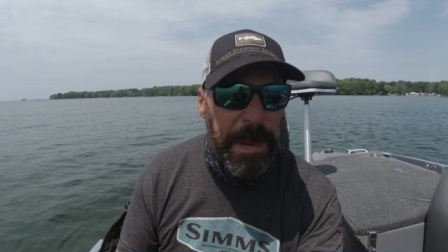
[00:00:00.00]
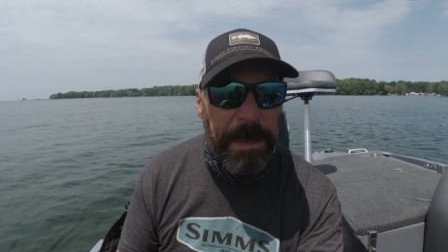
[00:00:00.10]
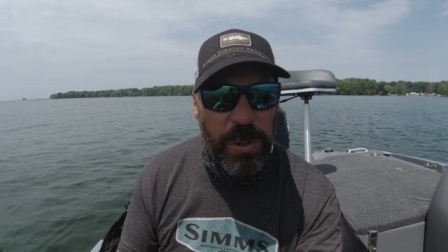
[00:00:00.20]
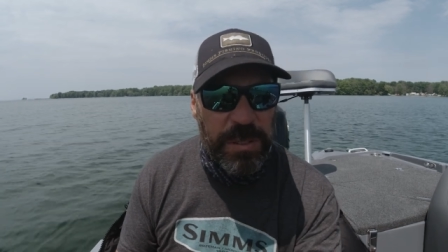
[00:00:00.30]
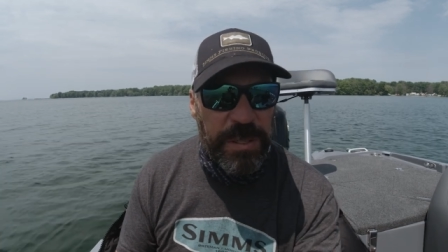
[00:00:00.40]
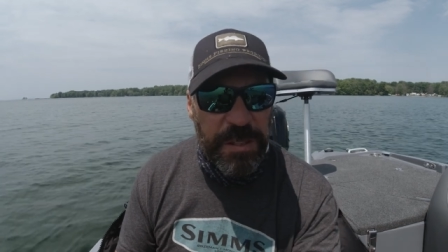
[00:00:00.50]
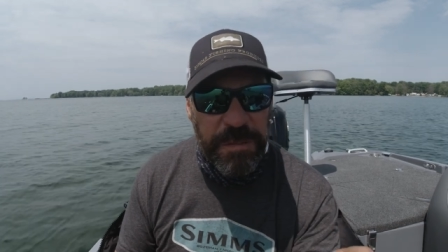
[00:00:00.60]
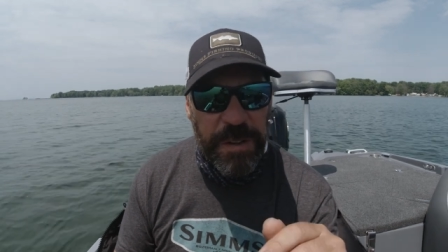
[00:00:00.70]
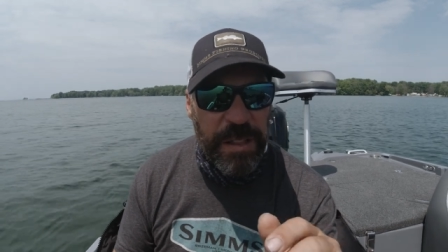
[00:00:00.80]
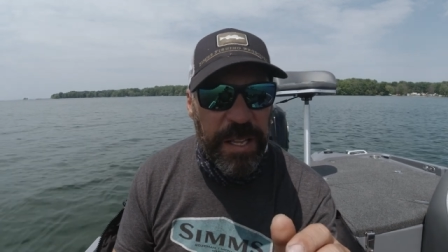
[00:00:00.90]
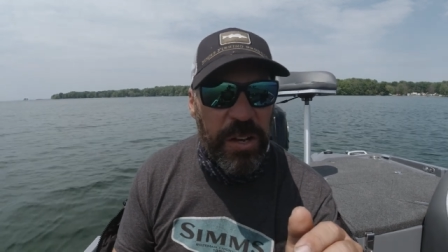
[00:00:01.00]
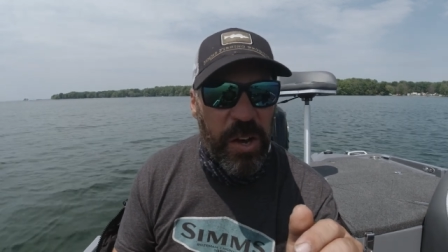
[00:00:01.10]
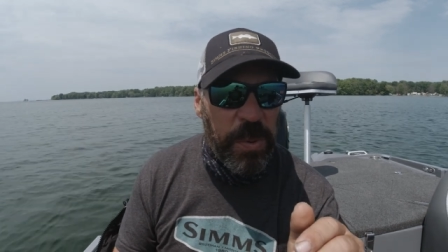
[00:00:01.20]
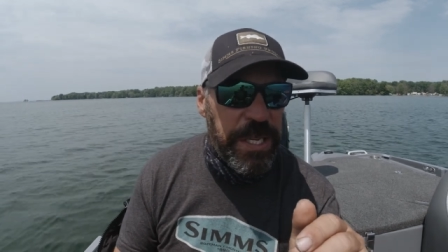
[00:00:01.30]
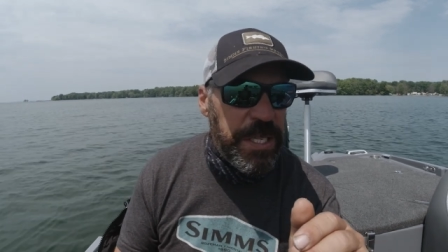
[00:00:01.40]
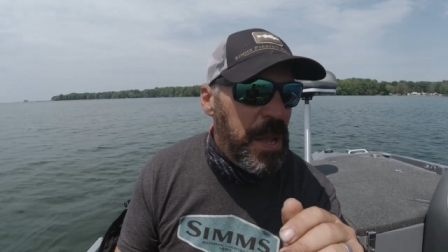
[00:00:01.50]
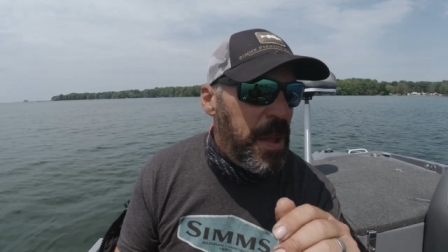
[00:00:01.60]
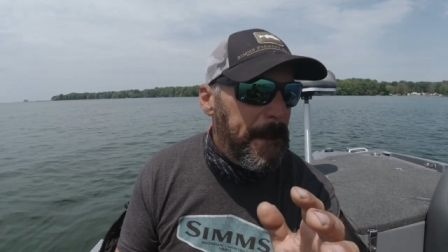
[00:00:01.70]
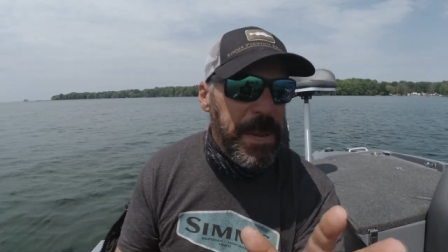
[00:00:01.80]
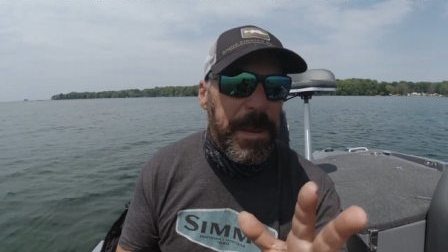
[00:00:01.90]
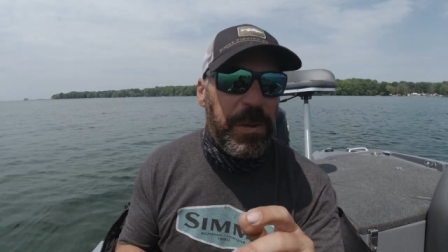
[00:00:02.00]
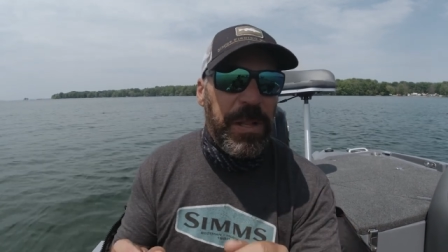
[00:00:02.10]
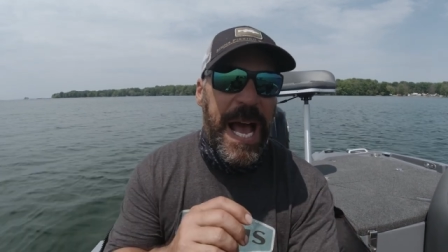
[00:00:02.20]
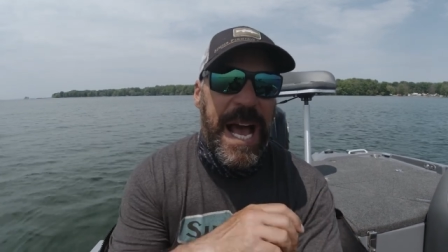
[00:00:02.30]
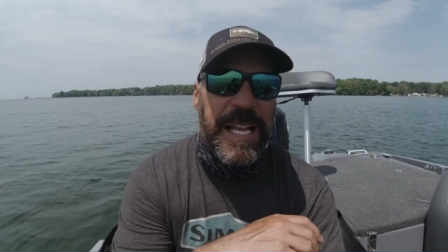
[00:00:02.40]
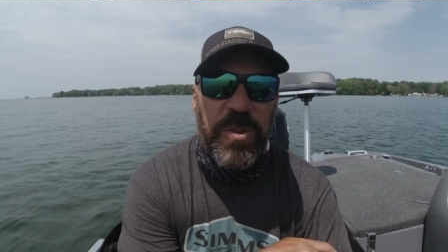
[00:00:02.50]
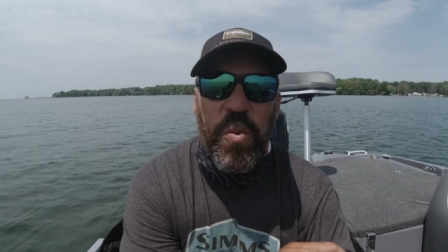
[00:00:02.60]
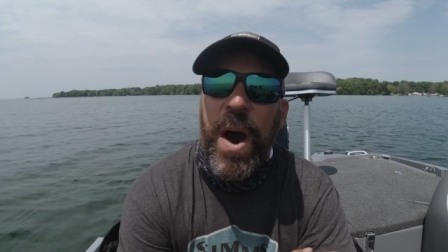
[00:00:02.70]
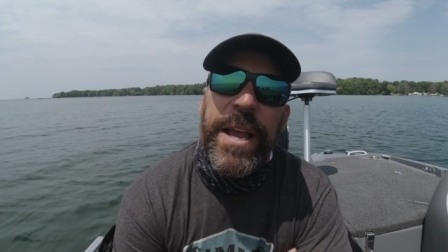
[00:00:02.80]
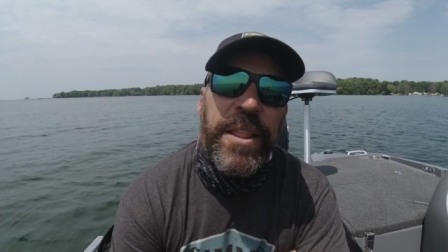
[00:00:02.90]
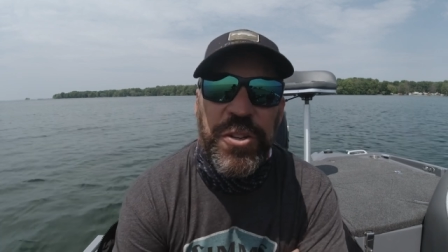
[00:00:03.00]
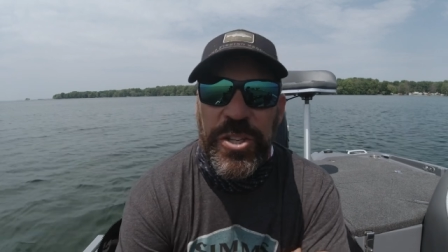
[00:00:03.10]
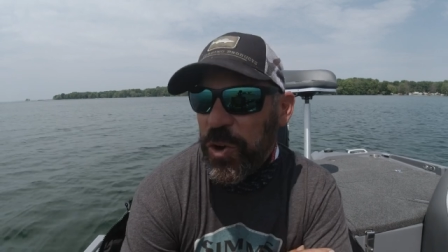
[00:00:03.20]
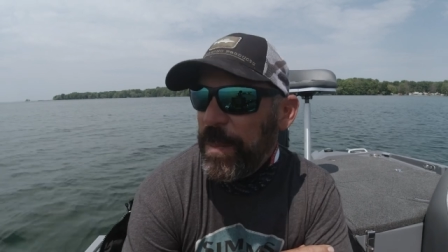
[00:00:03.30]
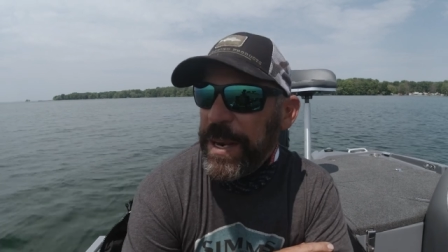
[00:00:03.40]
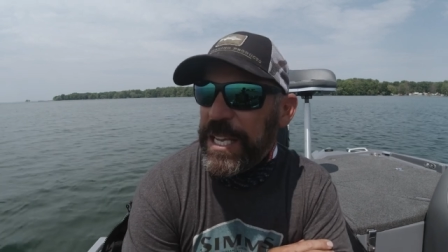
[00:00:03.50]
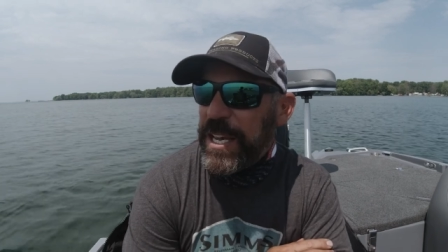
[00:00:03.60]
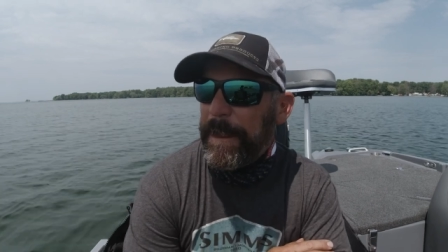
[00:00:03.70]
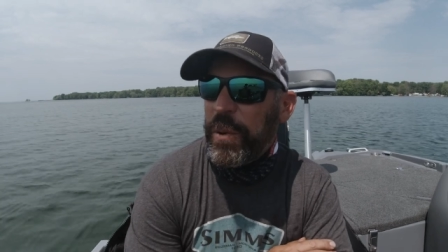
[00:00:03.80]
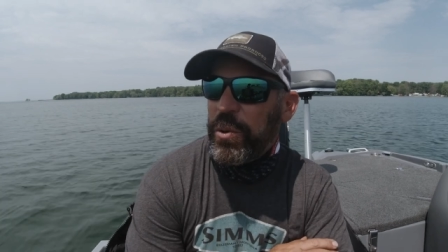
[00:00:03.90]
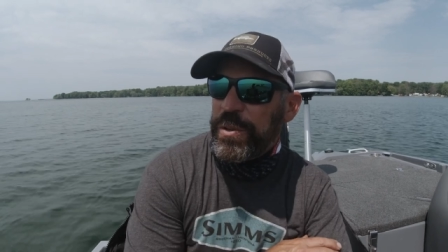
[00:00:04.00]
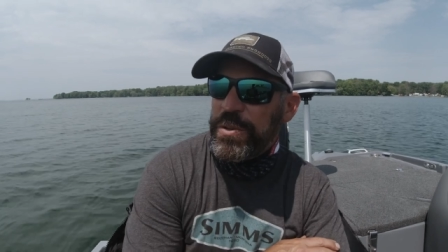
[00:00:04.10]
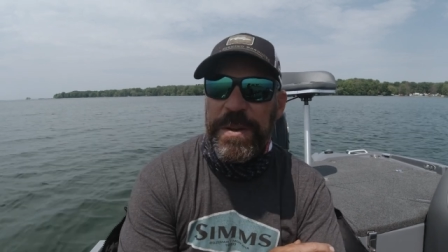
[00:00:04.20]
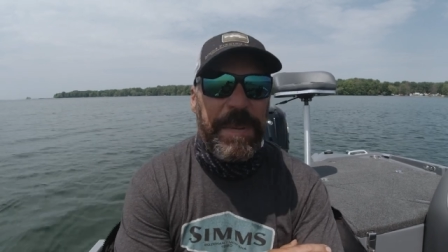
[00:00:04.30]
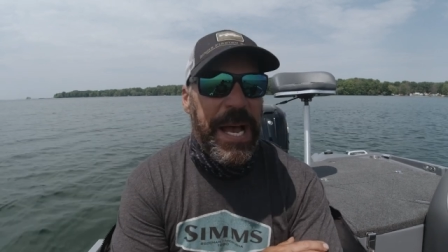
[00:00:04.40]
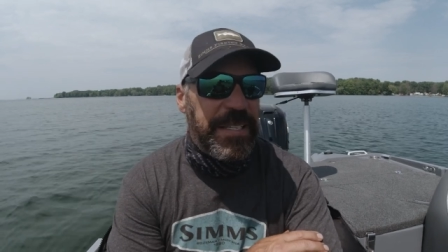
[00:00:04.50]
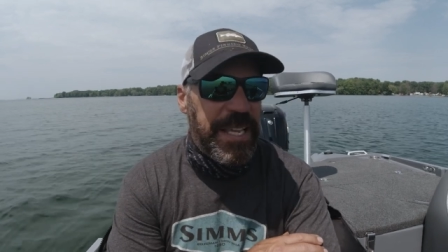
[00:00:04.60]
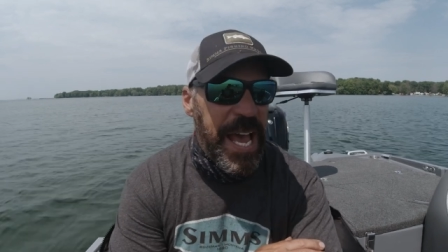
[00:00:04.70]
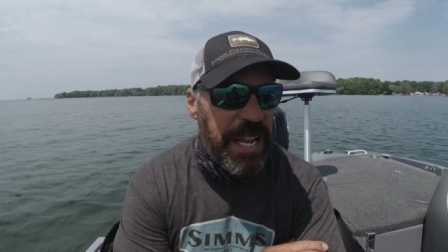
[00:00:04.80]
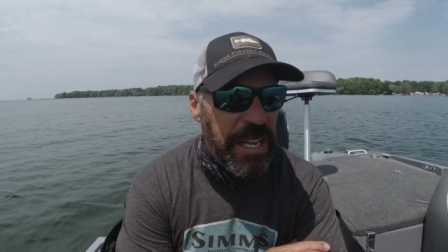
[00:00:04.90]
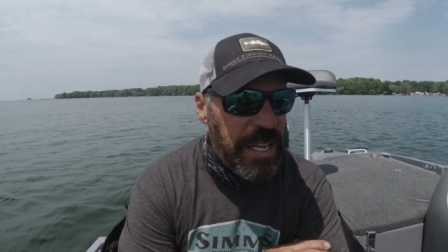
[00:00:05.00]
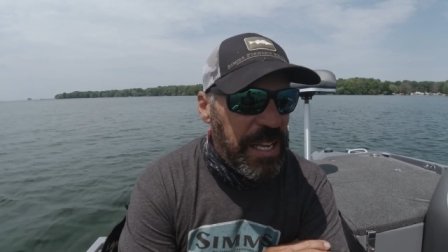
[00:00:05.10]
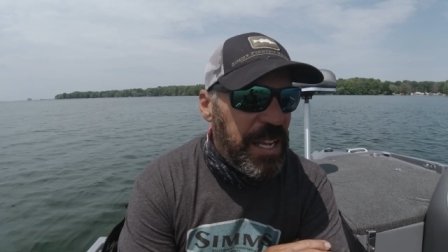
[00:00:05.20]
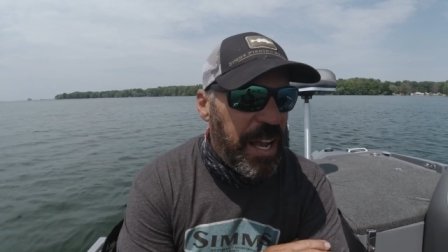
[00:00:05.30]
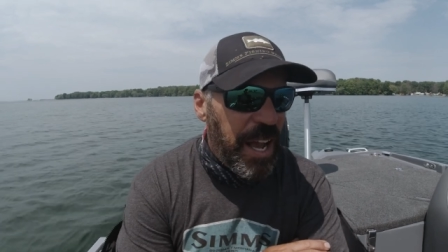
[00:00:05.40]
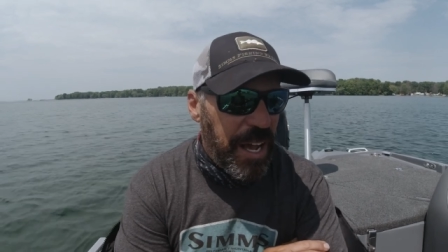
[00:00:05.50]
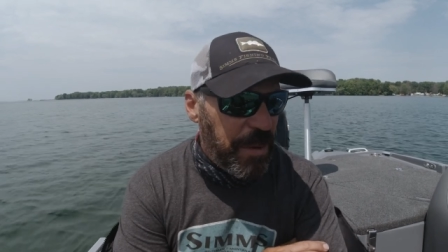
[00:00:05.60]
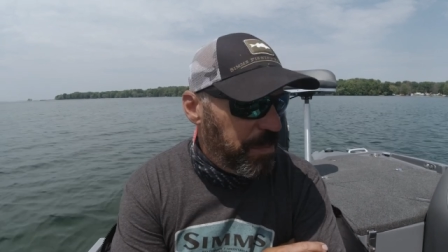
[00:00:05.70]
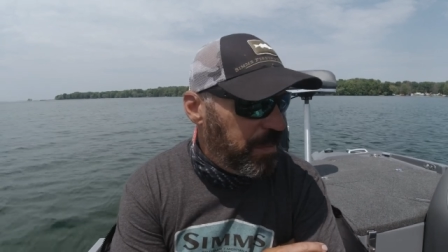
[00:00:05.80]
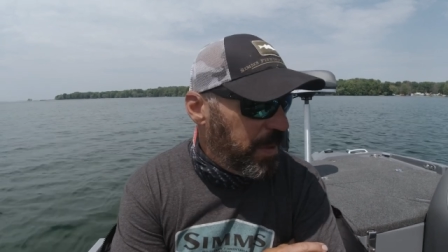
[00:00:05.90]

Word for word: cup holder at the front, like always people ask why there's so many cup holders in a Basscat. Um,